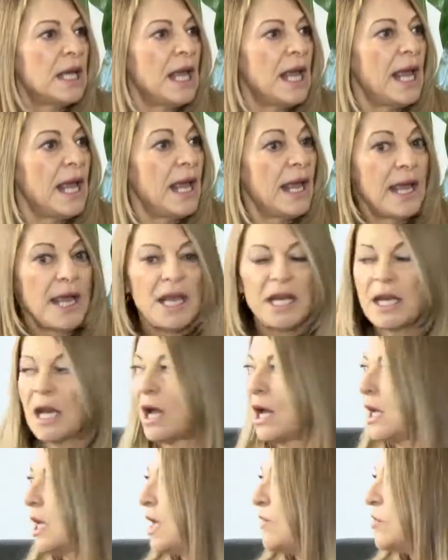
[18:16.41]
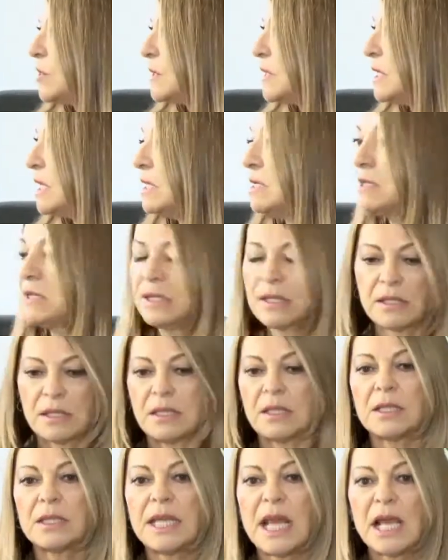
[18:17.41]
Ever
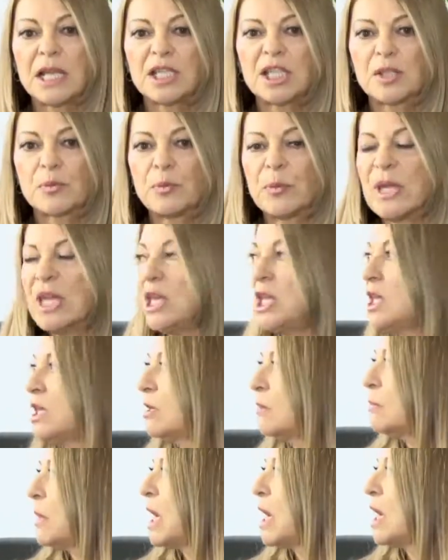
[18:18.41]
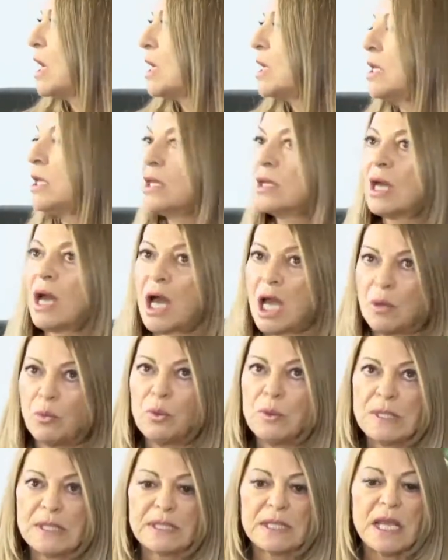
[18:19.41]
since, that's being my, I
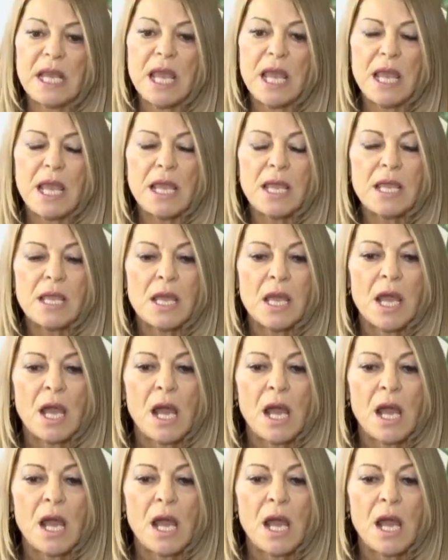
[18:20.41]
would say,